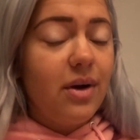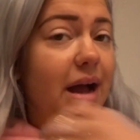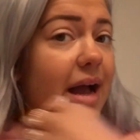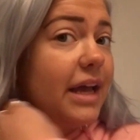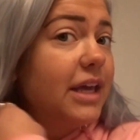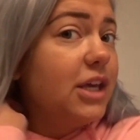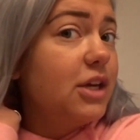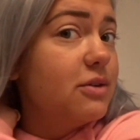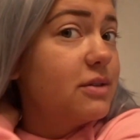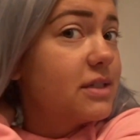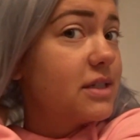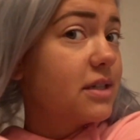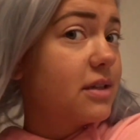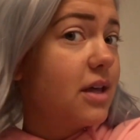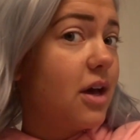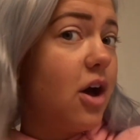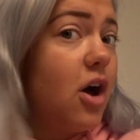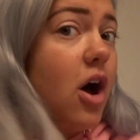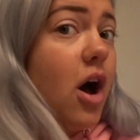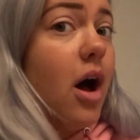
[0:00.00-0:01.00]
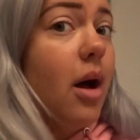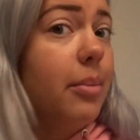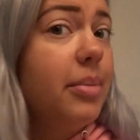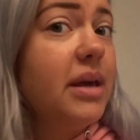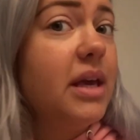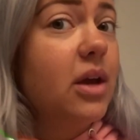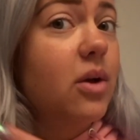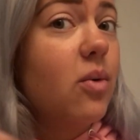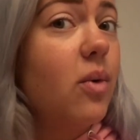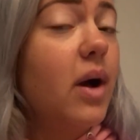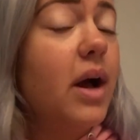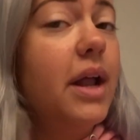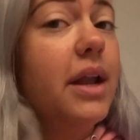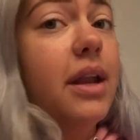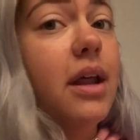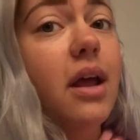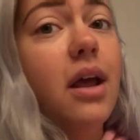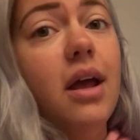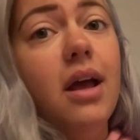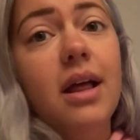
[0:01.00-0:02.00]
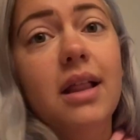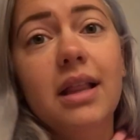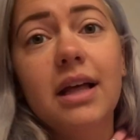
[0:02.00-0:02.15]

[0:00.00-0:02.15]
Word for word: I used the hot pink one,